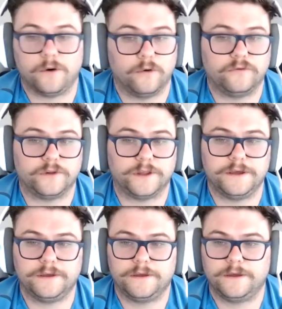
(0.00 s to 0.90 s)

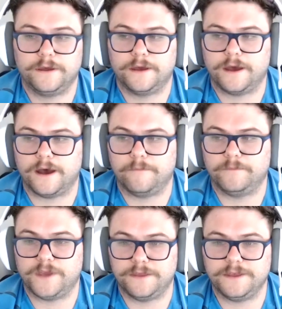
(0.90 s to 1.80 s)
Hopefully. Um,
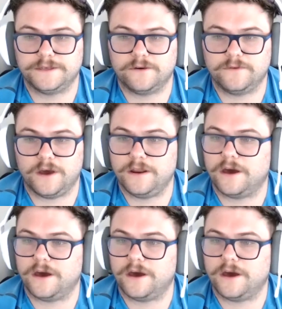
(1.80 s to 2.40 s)
can they serve God?